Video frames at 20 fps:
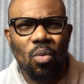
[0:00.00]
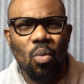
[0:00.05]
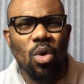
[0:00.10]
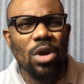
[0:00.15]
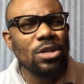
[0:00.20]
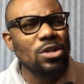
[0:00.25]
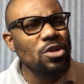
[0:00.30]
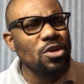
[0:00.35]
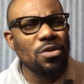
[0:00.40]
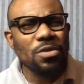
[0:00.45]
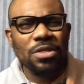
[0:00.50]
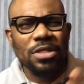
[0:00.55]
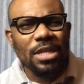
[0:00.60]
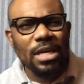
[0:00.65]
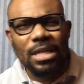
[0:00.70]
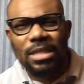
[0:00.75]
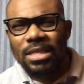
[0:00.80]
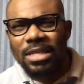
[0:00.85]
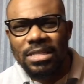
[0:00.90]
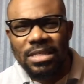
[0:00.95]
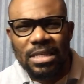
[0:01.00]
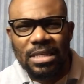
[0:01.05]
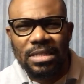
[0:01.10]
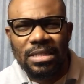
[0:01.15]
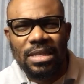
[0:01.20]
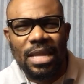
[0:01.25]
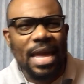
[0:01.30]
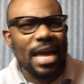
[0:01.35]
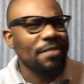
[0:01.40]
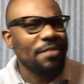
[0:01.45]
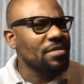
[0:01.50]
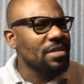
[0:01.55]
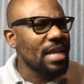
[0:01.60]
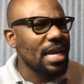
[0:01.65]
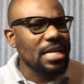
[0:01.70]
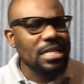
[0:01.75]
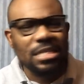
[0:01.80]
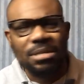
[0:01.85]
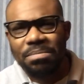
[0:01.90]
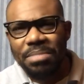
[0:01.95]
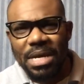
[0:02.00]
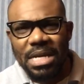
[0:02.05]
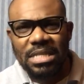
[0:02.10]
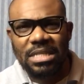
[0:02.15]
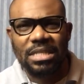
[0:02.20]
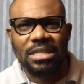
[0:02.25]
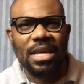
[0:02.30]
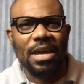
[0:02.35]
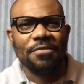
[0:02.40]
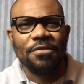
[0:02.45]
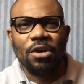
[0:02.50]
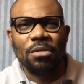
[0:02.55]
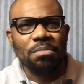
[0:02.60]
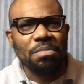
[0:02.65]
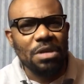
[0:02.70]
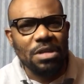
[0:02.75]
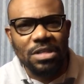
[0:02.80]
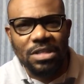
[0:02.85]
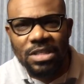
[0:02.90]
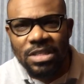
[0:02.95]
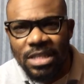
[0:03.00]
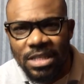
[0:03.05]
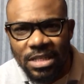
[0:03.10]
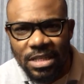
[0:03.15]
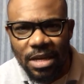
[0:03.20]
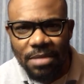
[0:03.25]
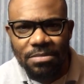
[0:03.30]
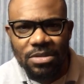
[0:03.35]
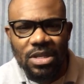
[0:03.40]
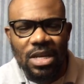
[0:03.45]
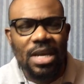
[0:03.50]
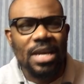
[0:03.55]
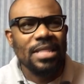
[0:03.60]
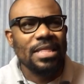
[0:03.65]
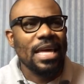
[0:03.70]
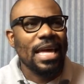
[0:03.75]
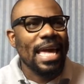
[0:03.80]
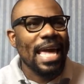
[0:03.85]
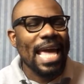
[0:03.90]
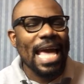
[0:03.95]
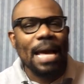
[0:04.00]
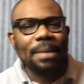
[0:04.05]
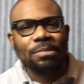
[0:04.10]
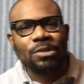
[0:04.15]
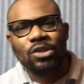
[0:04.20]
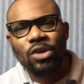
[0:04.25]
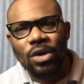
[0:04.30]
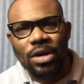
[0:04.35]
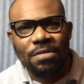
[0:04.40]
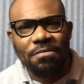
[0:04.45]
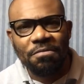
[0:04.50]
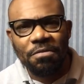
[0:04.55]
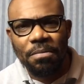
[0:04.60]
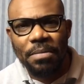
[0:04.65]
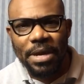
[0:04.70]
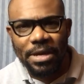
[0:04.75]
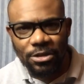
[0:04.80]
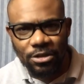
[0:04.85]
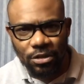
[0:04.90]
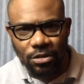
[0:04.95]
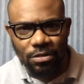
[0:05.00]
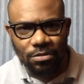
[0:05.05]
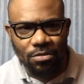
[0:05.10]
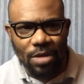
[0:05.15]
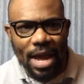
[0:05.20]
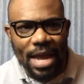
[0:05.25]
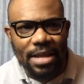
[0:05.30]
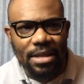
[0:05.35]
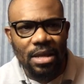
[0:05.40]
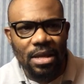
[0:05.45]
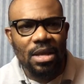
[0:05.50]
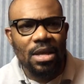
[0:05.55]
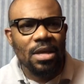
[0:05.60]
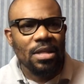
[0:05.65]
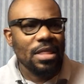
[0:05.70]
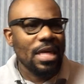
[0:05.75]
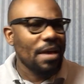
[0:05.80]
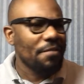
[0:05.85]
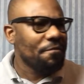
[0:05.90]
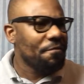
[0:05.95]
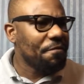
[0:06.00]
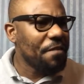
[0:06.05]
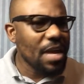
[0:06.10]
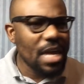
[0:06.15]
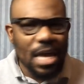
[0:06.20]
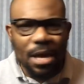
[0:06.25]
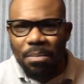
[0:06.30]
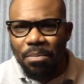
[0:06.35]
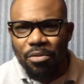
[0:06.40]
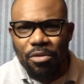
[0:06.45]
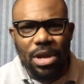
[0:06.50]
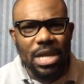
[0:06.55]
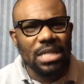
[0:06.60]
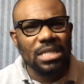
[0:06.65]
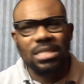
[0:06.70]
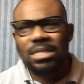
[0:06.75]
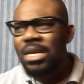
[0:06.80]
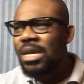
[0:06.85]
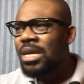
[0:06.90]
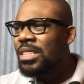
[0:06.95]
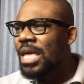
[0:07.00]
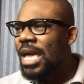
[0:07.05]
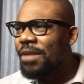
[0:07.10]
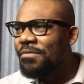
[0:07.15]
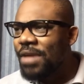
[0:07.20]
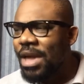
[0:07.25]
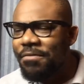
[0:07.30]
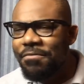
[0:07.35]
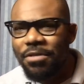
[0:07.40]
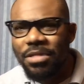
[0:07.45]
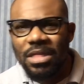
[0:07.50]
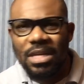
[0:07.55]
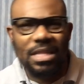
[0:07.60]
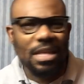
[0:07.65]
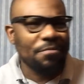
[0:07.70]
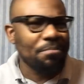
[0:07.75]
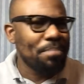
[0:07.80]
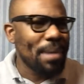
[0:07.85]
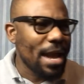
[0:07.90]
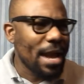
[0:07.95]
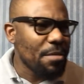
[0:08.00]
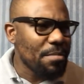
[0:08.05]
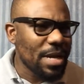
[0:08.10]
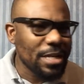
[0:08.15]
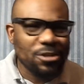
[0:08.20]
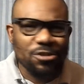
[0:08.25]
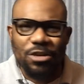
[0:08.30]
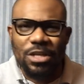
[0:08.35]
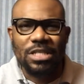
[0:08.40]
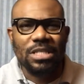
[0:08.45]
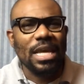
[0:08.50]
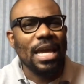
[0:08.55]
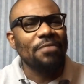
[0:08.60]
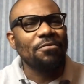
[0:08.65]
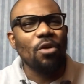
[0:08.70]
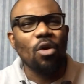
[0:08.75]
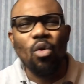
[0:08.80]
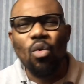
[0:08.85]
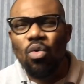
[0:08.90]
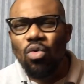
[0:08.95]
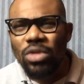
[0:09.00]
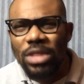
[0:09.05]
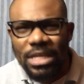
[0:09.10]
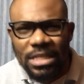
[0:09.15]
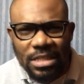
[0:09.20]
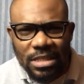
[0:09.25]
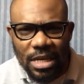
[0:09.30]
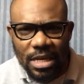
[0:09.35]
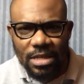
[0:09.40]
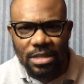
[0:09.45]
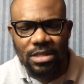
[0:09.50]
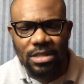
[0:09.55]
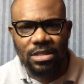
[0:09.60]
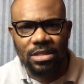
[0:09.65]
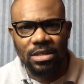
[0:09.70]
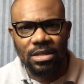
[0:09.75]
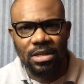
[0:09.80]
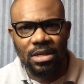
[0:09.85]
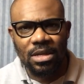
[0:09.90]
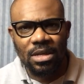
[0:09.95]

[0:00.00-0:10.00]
What do you think this is? They have databases, they have computer systems, they capture information, right? They have fingerprints, they have everything, they have biometrics, they have all these things.